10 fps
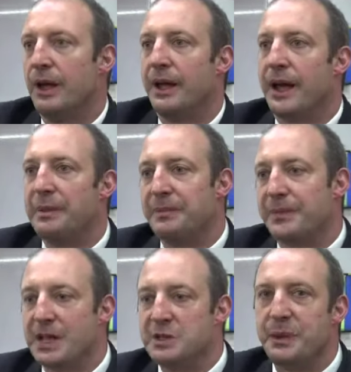
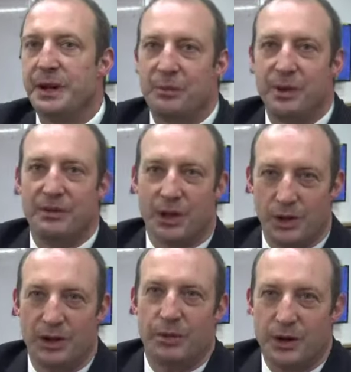it's been a bit of a
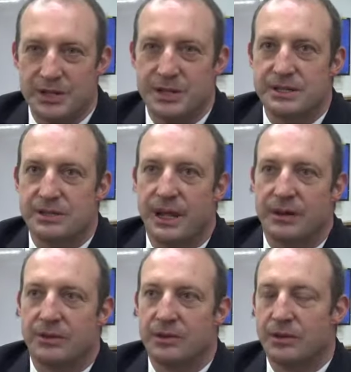learning process,
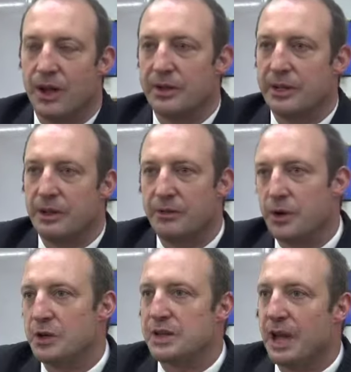and I think the
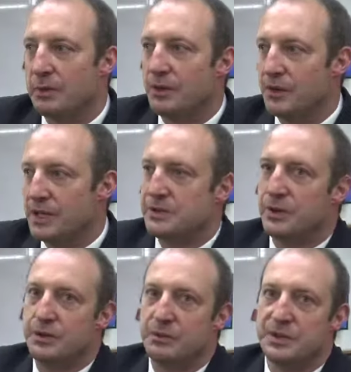first couple of these
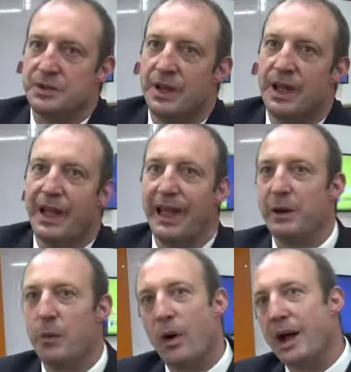rooms
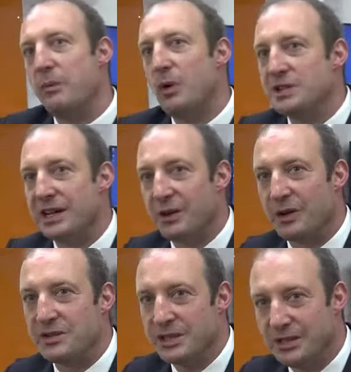had way more
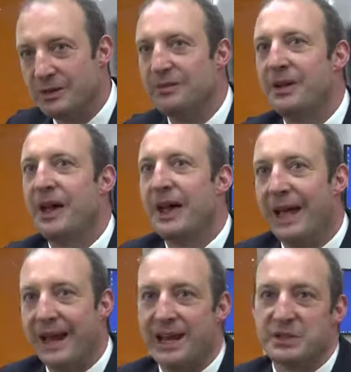technology in them.
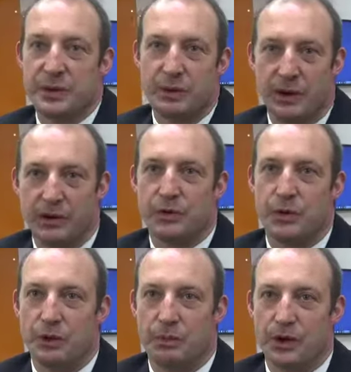And as we worked
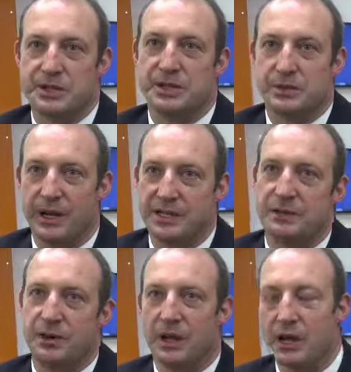through the process, we
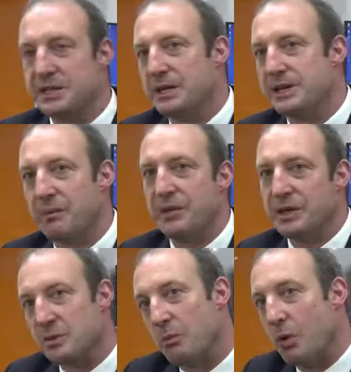actually realised that some
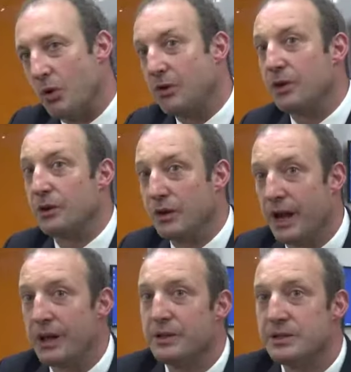things were more critical than
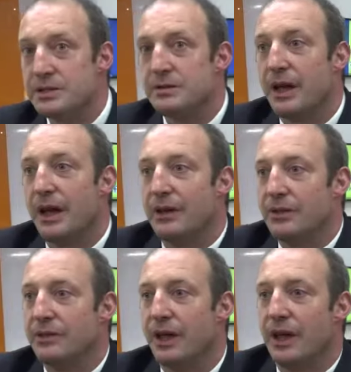others. And